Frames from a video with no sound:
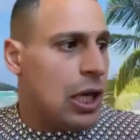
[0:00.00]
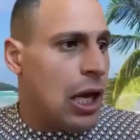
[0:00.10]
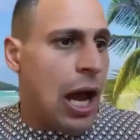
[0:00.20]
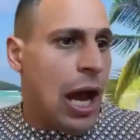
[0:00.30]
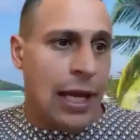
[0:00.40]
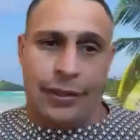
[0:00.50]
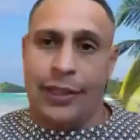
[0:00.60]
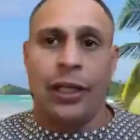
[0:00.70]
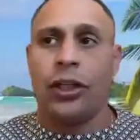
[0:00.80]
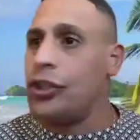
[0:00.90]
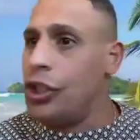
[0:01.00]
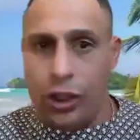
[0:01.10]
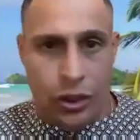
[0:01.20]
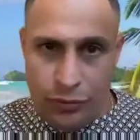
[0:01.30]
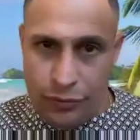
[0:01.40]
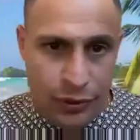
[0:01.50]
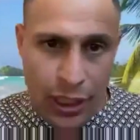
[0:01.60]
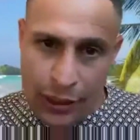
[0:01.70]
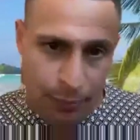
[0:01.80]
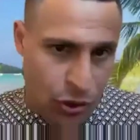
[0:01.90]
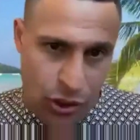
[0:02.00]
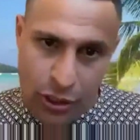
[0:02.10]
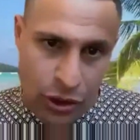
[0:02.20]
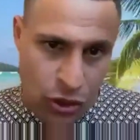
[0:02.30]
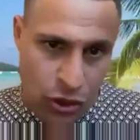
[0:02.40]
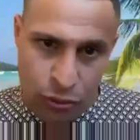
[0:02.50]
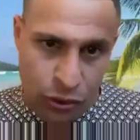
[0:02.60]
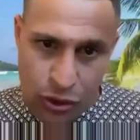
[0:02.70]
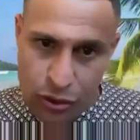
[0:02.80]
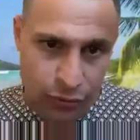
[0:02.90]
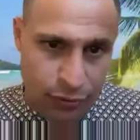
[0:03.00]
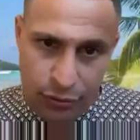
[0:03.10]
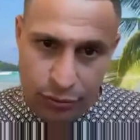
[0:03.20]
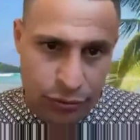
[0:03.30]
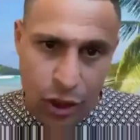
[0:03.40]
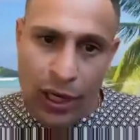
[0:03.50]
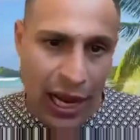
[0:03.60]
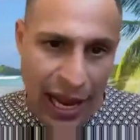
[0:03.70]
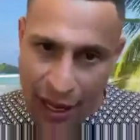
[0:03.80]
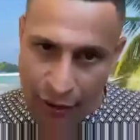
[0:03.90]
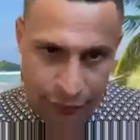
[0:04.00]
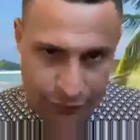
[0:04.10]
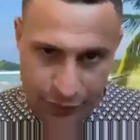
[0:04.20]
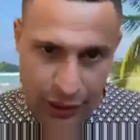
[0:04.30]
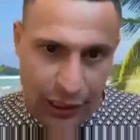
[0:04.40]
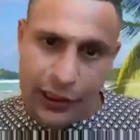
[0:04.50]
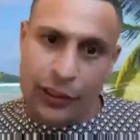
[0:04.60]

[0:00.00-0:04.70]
I guarantee you 90% of these jewelers don't have any